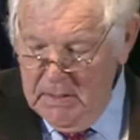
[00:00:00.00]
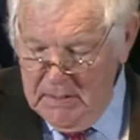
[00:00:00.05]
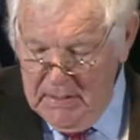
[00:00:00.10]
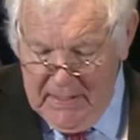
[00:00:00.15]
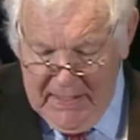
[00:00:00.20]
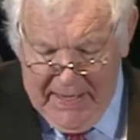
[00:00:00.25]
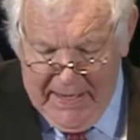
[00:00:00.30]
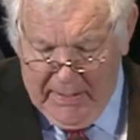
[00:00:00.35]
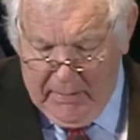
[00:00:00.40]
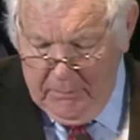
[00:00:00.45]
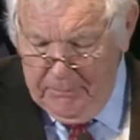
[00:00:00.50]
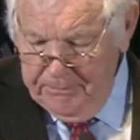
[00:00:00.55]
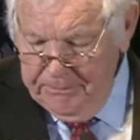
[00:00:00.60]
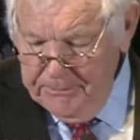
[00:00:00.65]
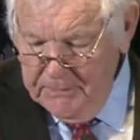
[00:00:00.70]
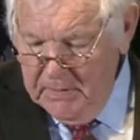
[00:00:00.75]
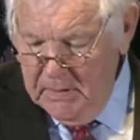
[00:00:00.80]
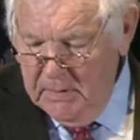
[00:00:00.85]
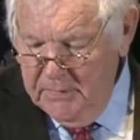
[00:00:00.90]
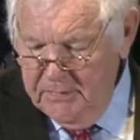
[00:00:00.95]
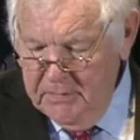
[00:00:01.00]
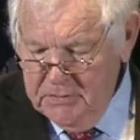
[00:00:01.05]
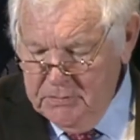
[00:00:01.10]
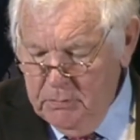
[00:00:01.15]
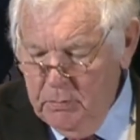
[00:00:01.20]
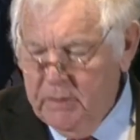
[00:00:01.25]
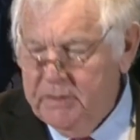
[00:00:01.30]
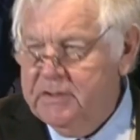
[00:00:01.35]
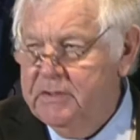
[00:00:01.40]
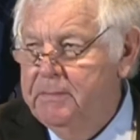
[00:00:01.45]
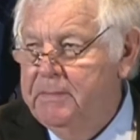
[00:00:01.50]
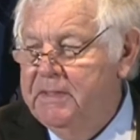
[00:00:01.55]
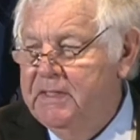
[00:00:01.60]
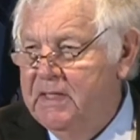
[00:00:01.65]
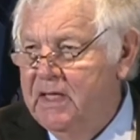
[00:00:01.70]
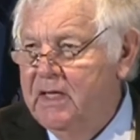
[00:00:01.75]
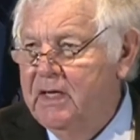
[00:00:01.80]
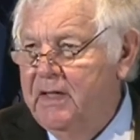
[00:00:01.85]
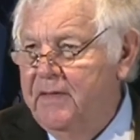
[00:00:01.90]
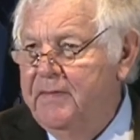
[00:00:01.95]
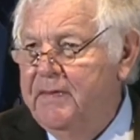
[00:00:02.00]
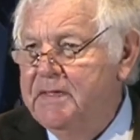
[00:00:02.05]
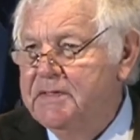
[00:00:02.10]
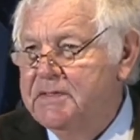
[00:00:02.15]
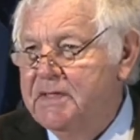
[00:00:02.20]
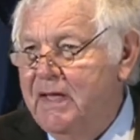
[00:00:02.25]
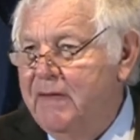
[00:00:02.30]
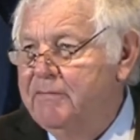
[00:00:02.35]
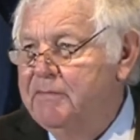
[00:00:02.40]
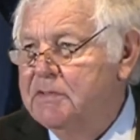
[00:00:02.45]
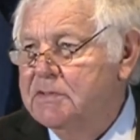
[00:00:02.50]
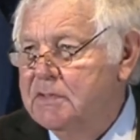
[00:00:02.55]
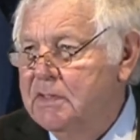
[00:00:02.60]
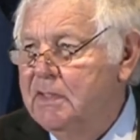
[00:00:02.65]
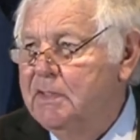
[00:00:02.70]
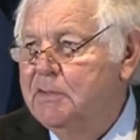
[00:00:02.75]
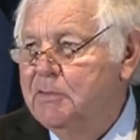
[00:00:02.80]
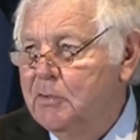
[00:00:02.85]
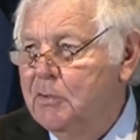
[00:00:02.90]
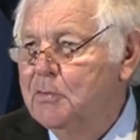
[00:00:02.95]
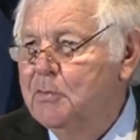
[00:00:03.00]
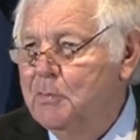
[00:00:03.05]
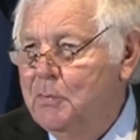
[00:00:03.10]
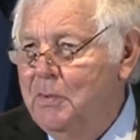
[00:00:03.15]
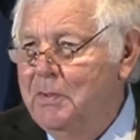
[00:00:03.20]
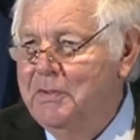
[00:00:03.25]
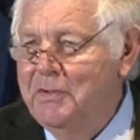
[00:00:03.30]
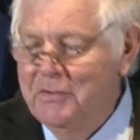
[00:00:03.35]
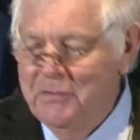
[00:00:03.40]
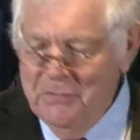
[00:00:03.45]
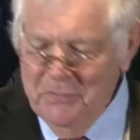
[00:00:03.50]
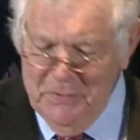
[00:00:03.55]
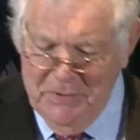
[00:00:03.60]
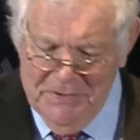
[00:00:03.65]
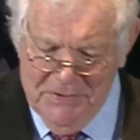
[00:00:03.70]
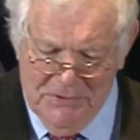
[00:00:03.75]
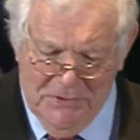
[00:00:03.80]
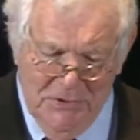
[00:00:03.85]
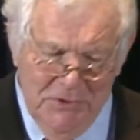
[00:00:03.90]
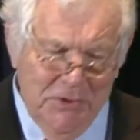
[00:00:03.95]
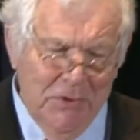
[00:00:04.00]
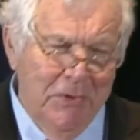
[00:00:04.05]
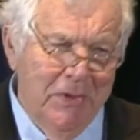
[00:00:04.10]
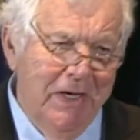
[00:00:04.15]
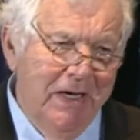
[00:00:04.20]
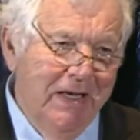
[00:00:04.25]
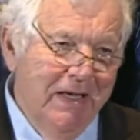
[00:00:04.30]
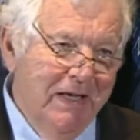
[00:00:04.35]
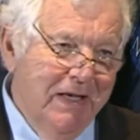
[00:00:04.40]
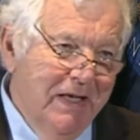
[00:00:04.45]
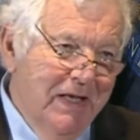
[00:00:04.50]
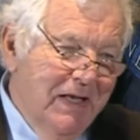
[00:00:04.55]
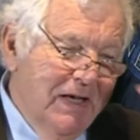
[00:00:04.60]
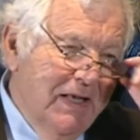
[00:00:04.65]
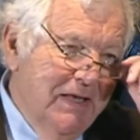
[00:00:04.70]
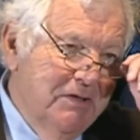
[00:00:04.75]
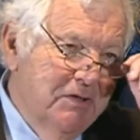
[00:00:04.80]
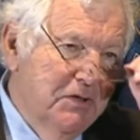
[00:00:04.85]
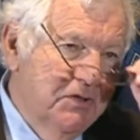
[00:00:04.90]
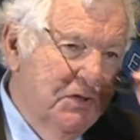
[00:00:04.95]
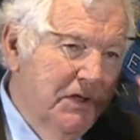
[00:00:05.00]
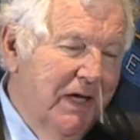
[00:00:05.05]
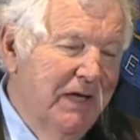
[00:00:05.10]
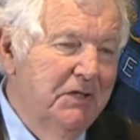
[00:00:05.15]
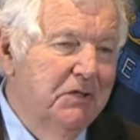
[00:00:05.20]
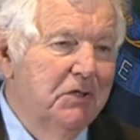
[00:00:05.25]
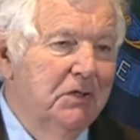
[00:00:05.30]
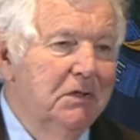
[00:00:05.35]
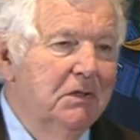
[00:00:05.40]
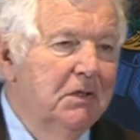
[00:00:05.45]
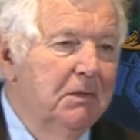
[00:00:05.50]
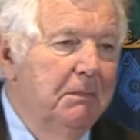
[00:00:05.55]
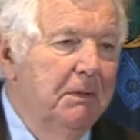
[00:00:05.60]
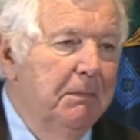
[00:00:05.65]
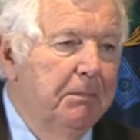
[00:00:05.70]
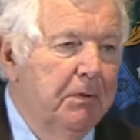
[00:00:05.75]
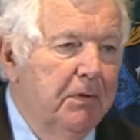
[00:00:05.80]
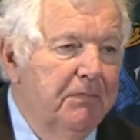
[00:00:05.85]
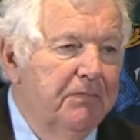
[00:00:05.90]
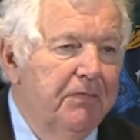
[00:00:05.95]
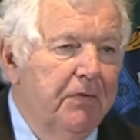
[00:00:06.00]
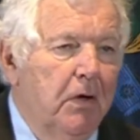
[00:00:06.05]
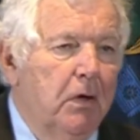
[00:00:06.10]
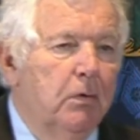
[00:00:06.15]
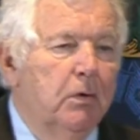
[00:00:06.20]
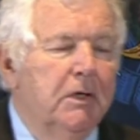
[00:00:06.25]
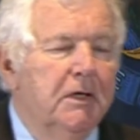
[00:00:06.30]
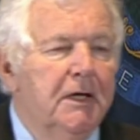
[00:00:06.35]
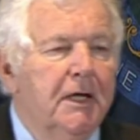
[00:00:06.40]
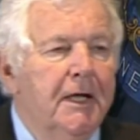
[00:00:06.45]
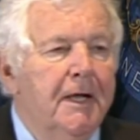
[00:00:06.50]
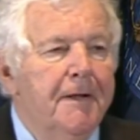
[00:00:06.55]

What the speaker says: Now, there's work to be done on this, obviously, and you're the ones to do it. Legislation to be put forward,